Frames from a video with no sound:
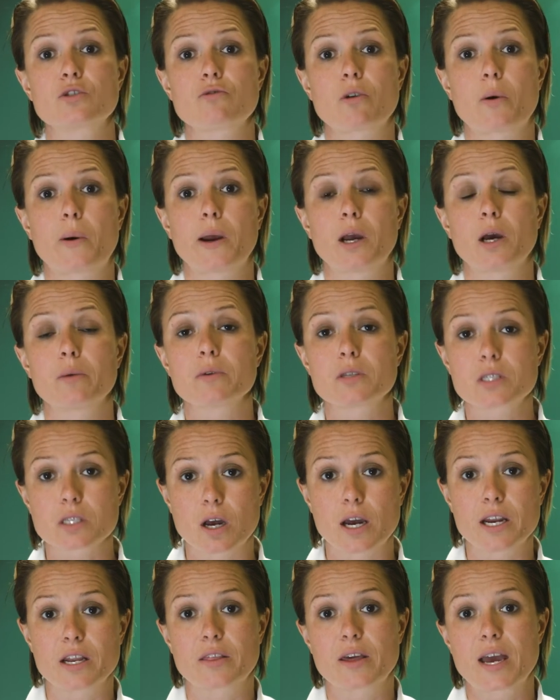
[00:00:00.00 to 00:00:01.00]
growing up the
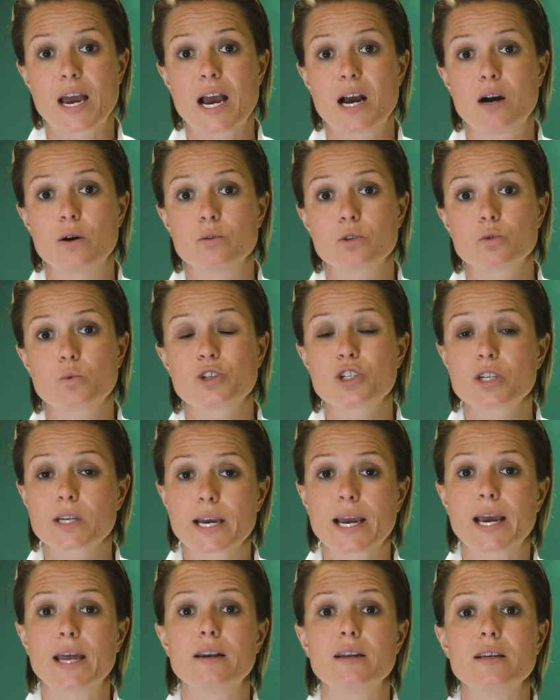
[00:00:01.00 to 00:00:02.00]
side of the house, which
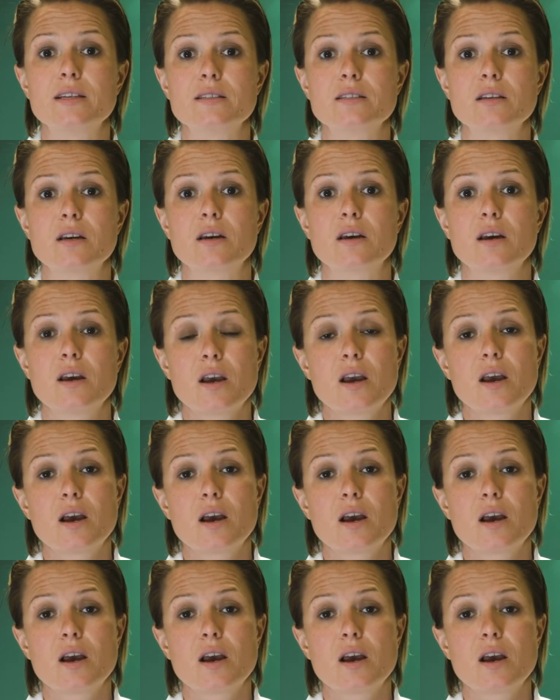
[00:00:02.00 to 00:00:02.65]
again is a